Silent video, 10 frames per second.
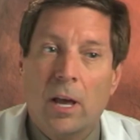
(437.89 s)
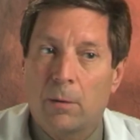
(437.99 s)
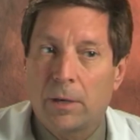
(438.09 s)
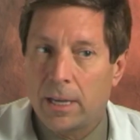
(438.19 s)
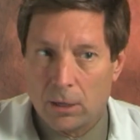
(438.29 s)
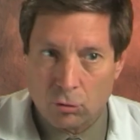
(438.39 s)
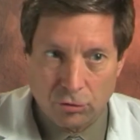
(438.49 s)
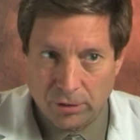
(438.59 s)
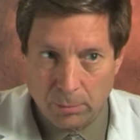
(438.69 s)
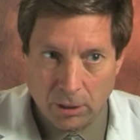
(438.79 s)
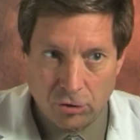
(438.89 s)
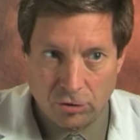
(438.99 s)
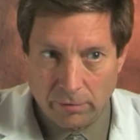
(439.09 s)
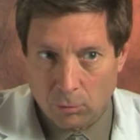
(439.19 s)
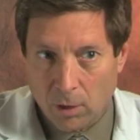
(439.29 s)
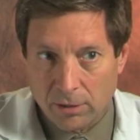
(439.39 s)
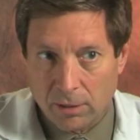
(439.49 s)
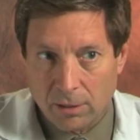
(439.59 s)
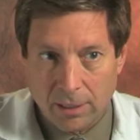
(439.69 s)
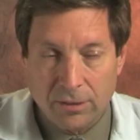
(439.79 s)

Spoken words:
kind of mechanical stimulation of the retina.